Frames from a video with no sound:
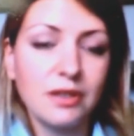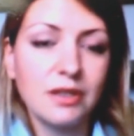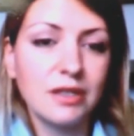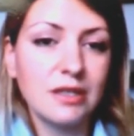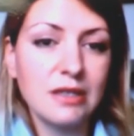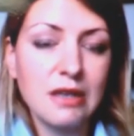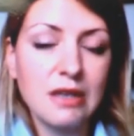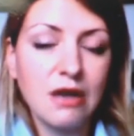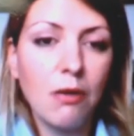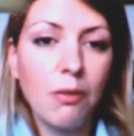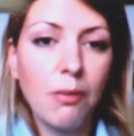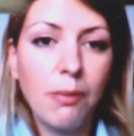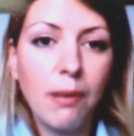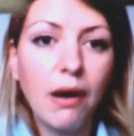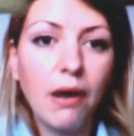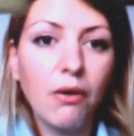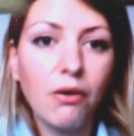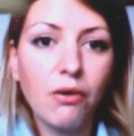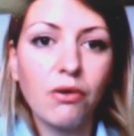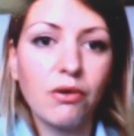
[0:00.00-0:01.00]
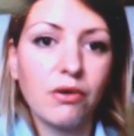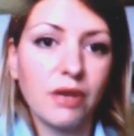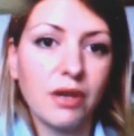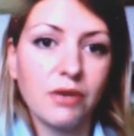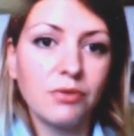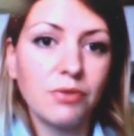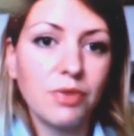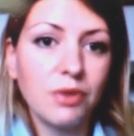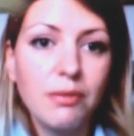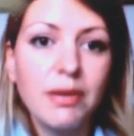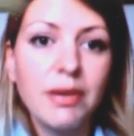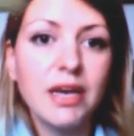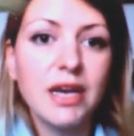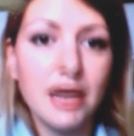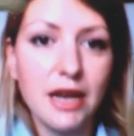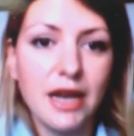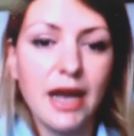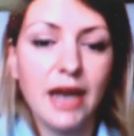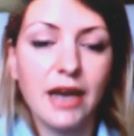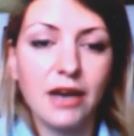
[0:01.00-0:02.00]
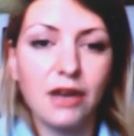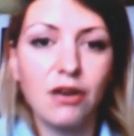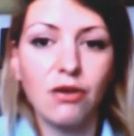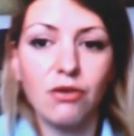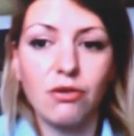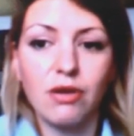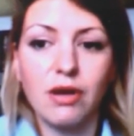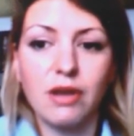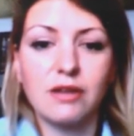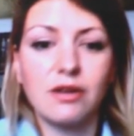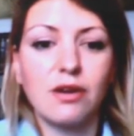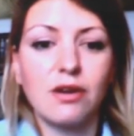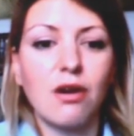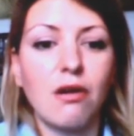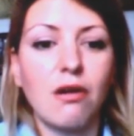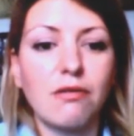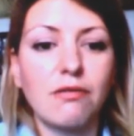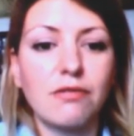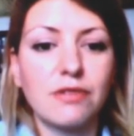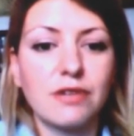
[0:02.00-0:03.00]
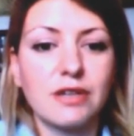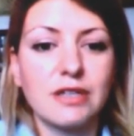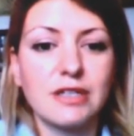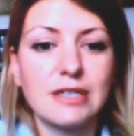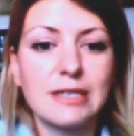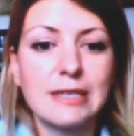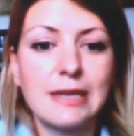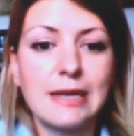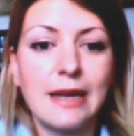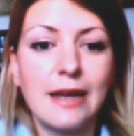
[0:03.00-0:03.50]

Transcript: in Sao Paulo and will make an echo at the conference.